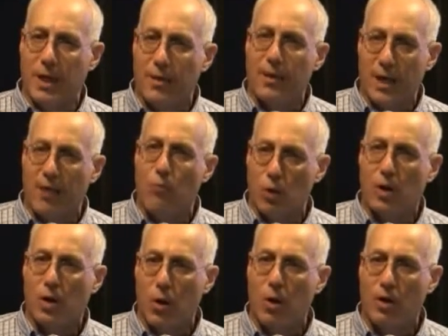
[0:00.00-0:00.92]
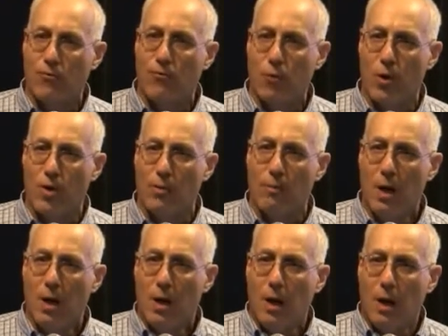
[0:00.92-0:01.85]
I think, have more going for them
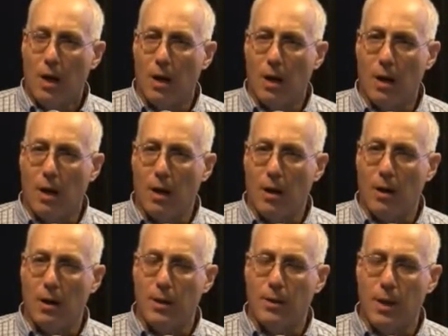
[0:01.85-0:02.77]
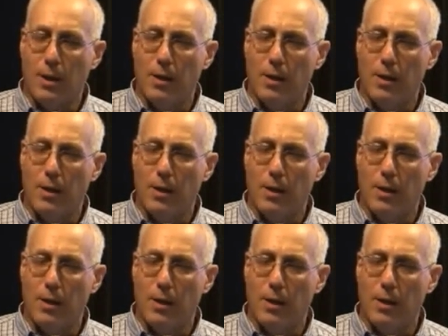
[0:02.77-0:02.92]
uh, uh, in,